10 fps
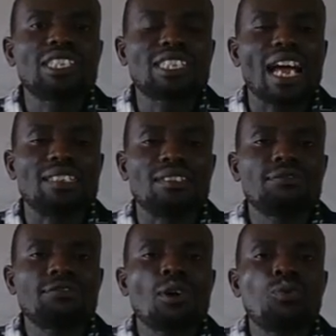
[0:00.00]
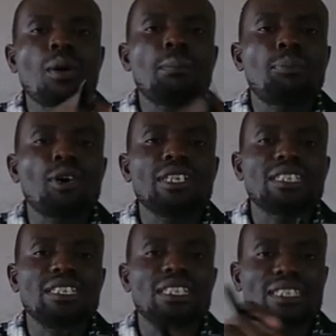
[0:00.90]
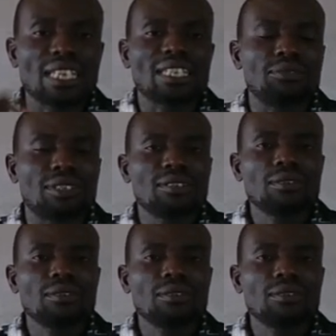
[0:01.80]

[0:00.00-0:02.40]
charge from one point in a circuit